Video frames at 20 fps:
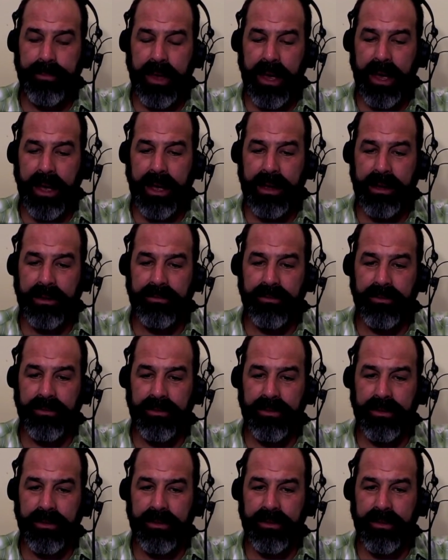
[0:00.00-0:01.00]
and
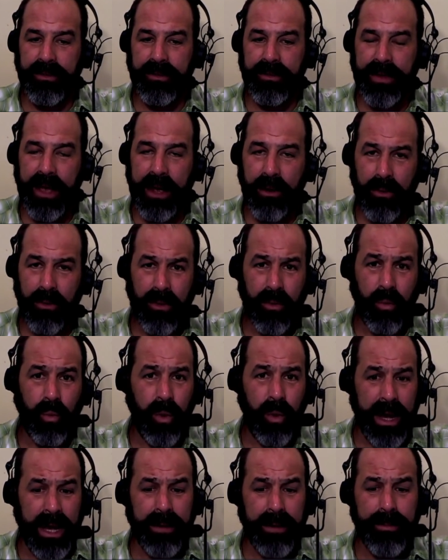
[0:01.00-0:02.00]
they were
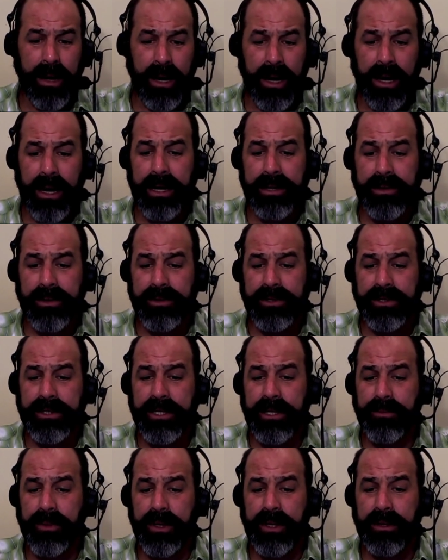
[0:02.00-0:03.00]
way behind on
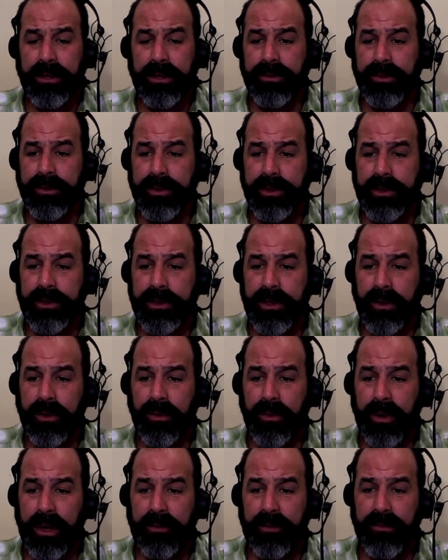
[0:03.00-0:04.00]
cpus
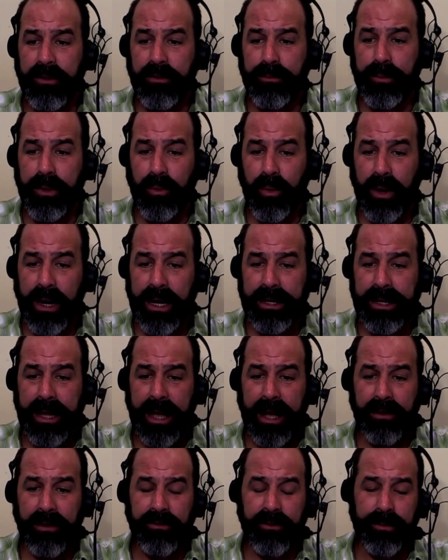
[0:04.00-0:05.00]
so if you've been waiting
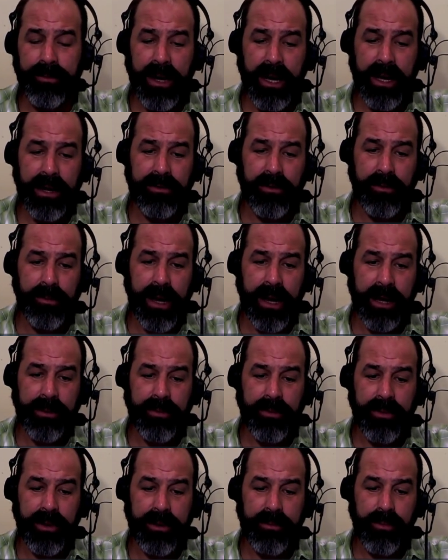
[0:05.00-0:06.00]
out to buy a new
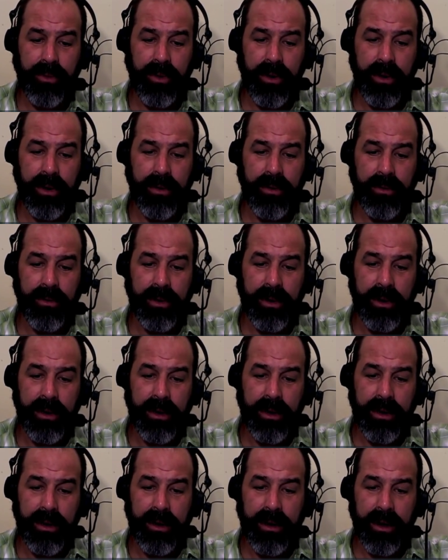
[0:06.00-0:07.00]
macbook pro
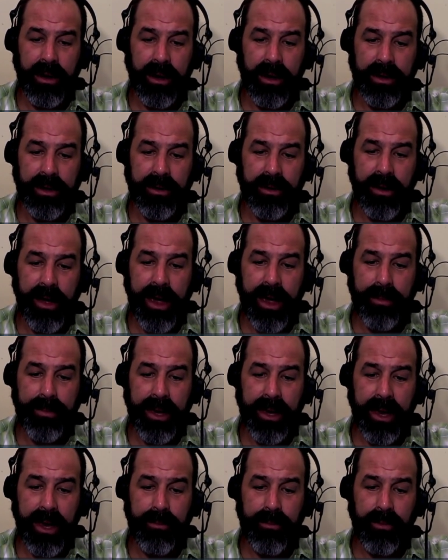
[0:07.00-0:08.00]
uh, you're a
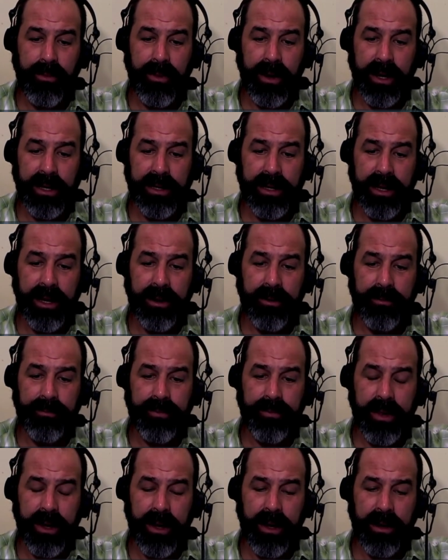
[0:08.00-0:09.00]
happy camper right now.
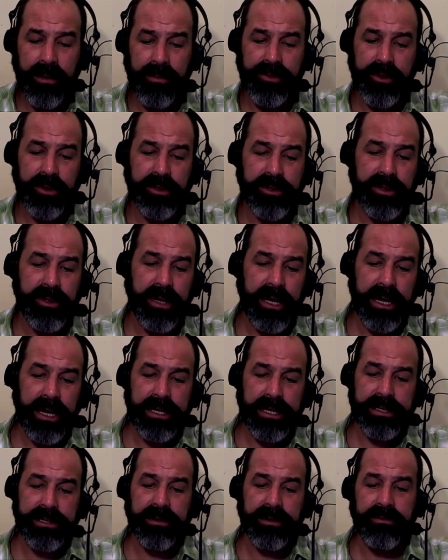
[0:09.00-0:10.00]
Um, 32
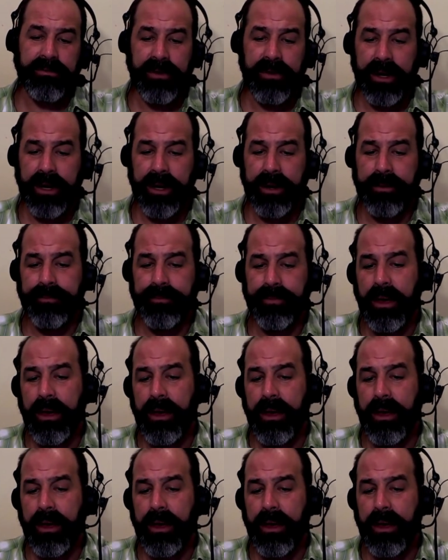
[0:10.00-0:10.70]
gigs of uh,